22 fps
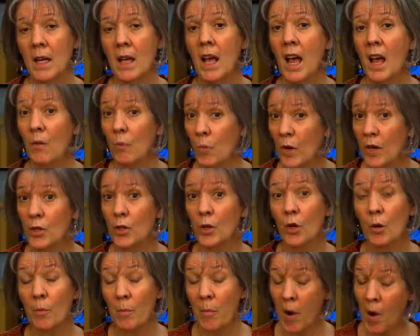And when
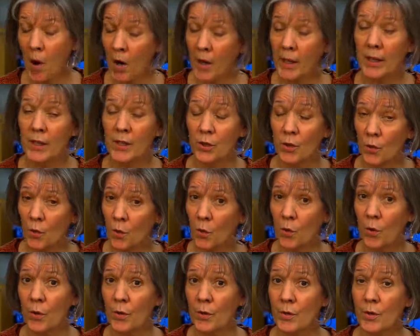you're barking your
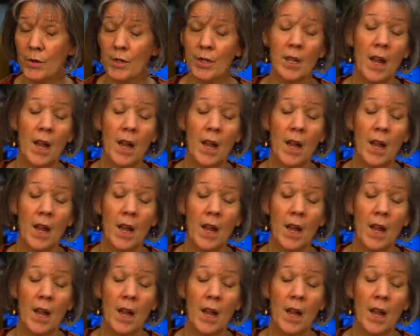orders